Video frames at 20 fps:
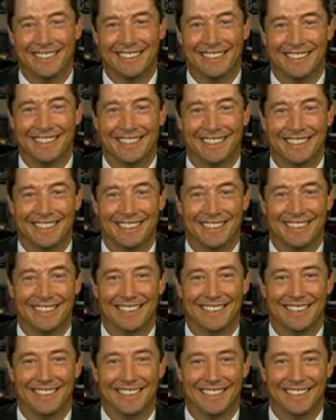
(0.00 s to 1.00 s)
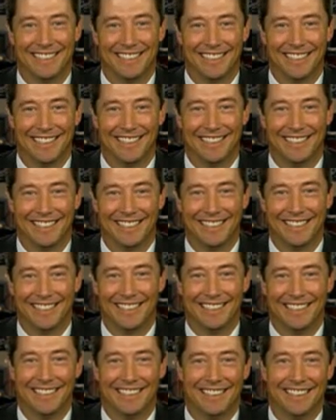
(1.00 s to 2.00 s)

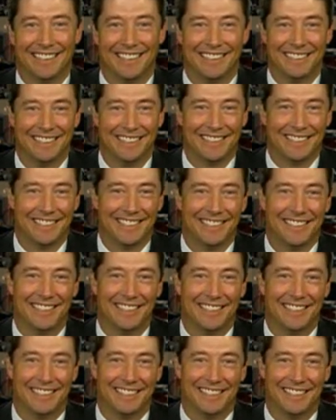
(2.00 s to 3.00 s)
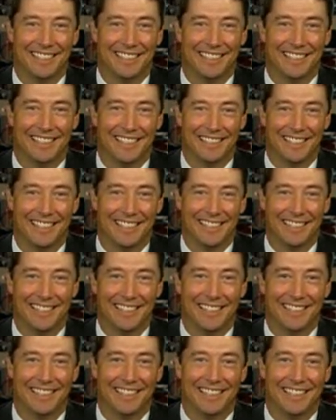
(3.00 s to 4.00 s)

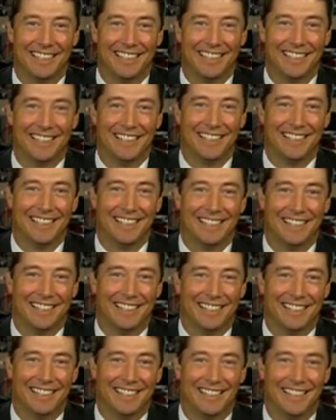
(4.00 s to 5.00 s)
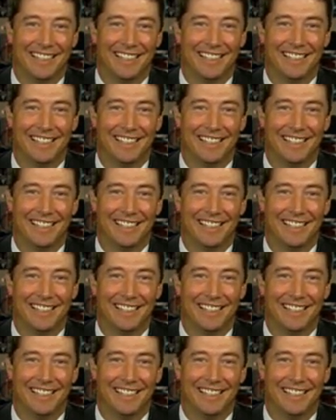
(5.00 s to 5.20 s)
The person shown says nothing.